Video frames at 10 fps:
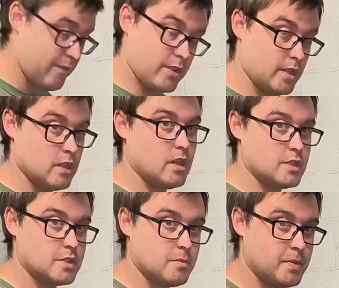Everything
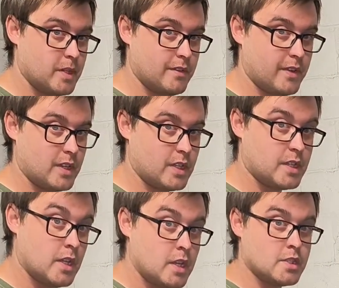lines up perfectly.
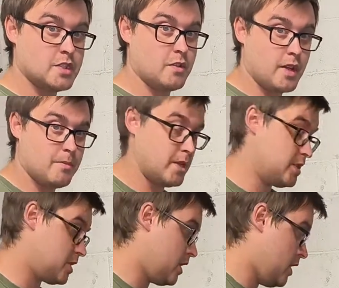So that
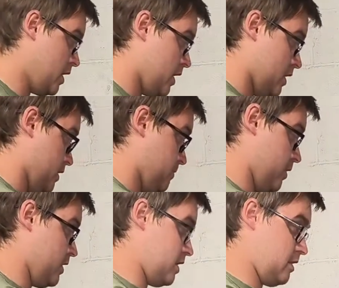means
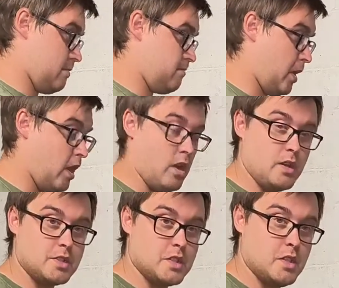Sprinter
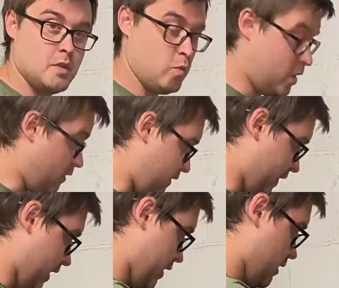parts will
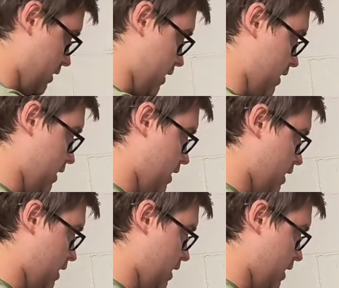fit on a